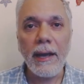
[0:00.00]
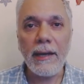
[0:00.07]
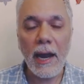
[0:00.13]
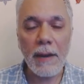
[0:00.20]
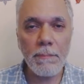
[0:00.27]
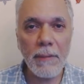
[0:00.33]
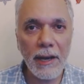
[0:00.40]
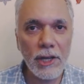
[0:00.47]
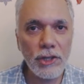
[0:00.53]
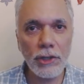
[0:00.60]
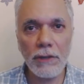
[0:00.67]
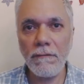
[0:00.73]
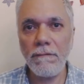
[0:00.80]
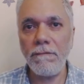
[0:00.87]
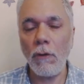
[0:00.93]
and
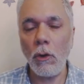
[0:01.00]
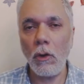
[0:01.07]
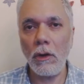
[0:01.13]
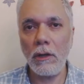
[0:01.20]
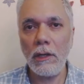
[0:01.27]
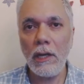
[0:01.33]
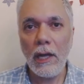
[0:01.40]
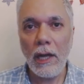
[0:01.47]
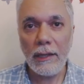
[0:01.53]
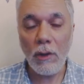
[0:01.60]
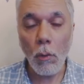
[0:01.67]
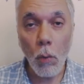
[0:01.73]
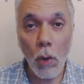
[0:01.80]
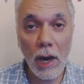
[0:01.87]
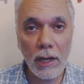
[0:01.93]
admiration for
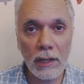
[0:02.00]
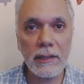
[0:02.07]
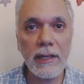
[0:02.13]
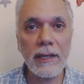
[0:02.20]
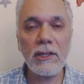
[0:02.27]
the work